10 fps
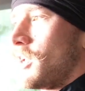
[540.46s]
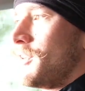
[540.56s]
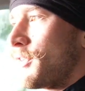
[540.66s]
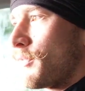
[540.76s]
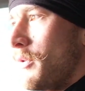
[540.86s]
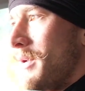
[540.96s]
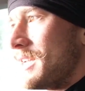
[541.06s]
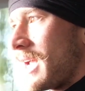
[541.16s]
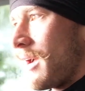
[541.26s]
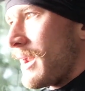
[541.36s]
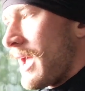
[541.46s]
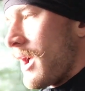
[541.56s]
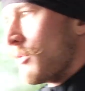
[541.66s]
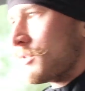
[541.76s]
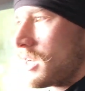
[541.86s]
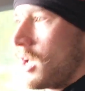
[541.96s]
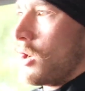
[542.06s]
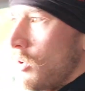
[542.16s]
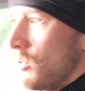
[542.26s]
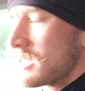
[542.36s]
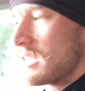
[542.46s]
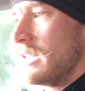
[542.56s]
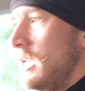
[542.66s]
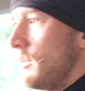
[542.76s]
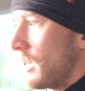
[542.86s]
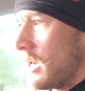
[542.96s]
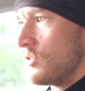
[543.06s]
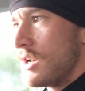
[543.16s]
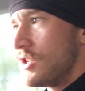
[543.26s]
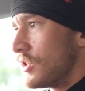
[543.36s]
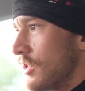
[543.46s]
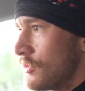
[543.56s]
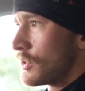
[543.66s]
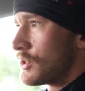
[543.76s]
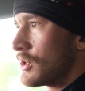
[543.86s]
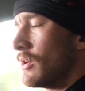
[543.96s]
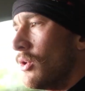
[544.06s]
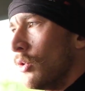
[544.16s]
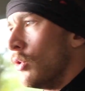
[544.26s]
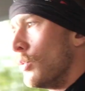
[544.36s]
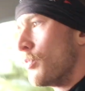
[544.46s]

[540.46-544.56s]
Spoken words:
under 3 weeks out now, so sleep, hydration, nutrition, all